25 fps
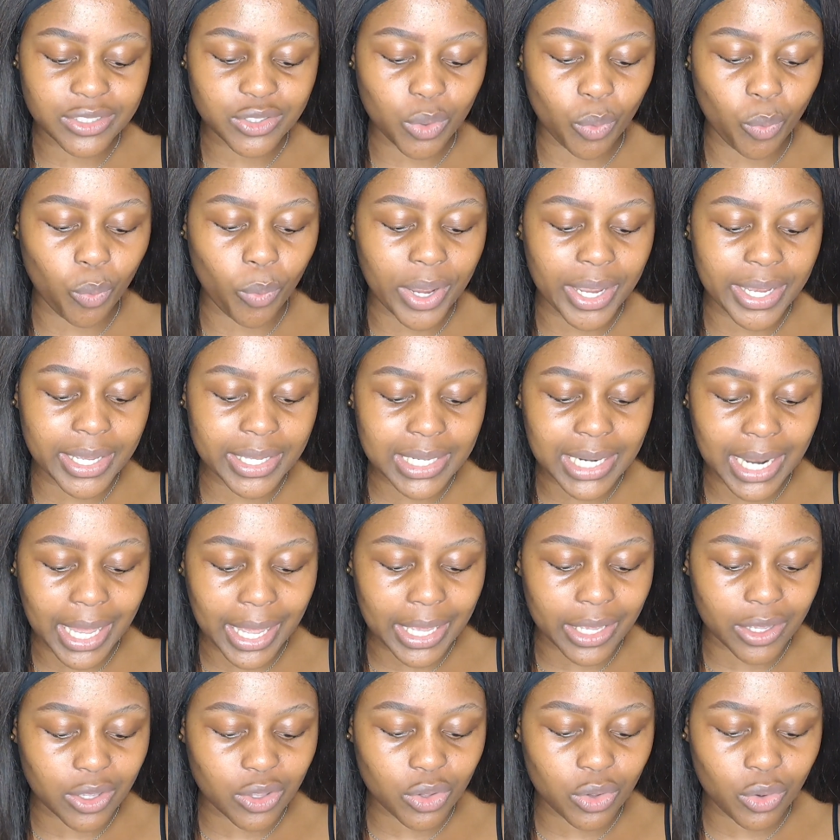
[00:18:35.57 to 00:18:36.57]
The way
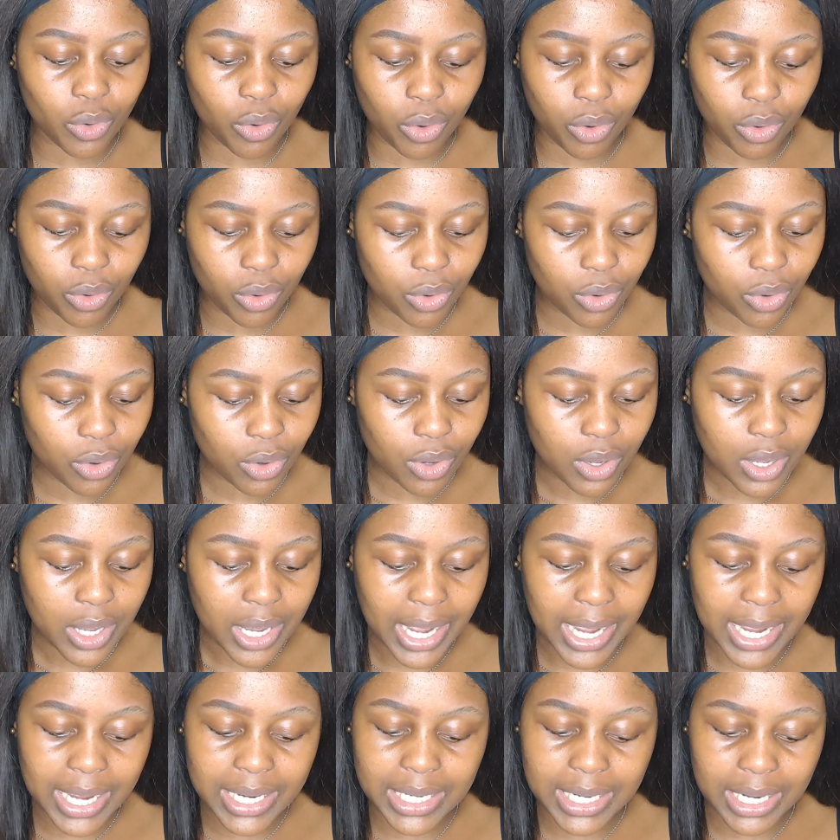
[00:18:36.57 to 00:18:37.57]
like, yo,
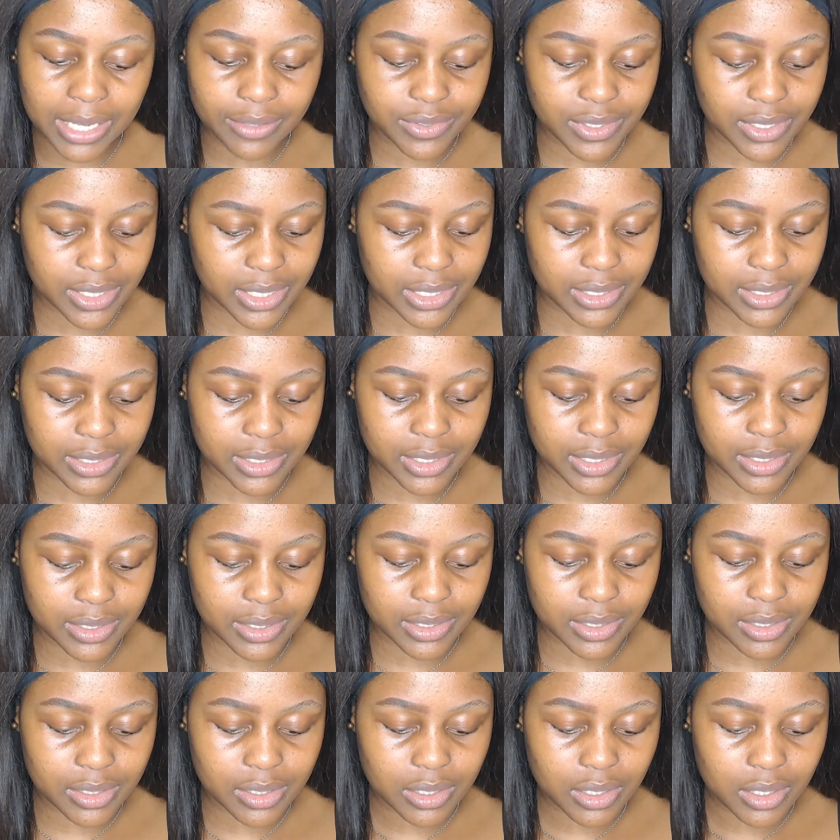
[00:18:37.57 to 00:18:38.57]
I love skin
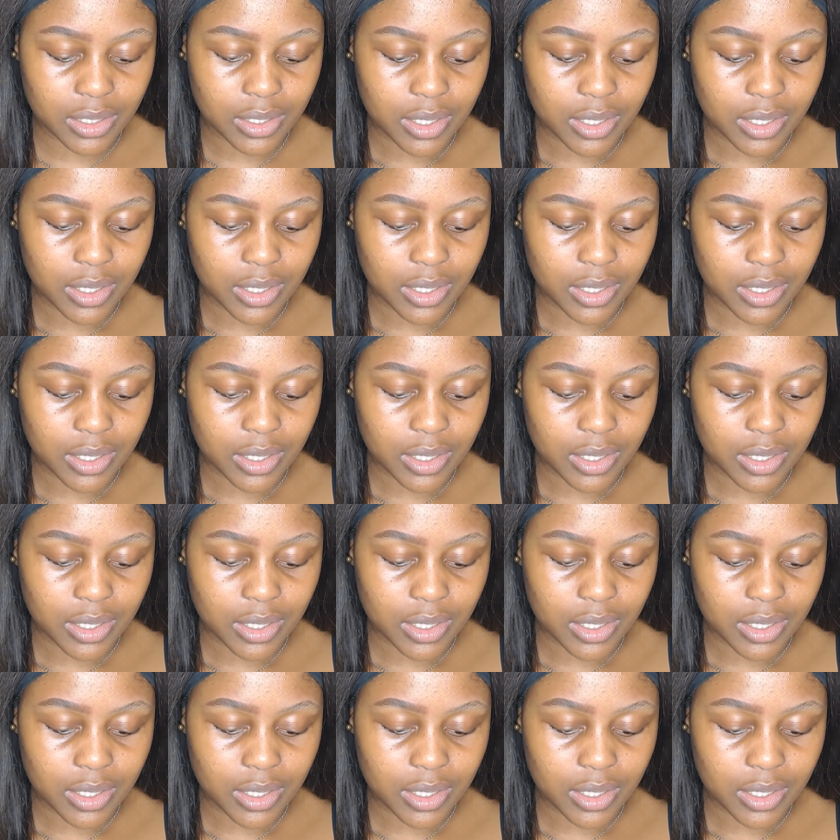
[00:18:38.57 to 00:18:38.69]
tints.